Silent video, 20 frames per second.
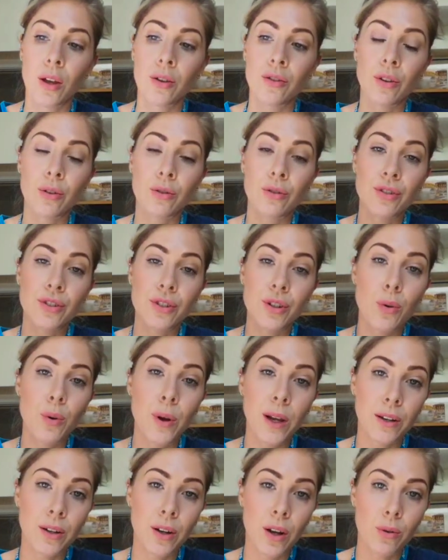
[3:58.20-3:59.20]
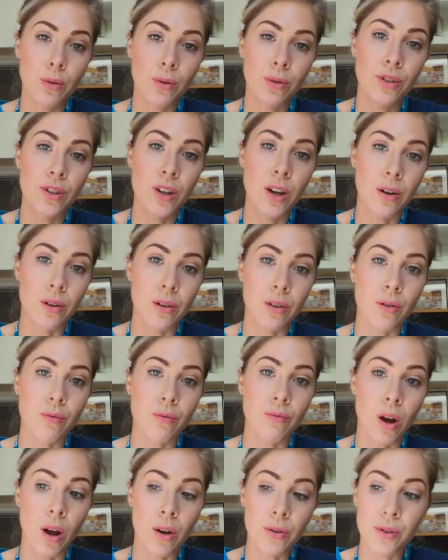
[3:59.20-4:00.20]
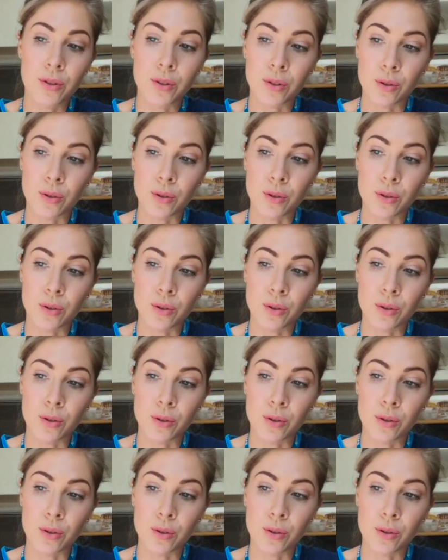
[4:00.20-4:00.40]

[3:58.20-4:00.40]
So, just a quick note on the Roth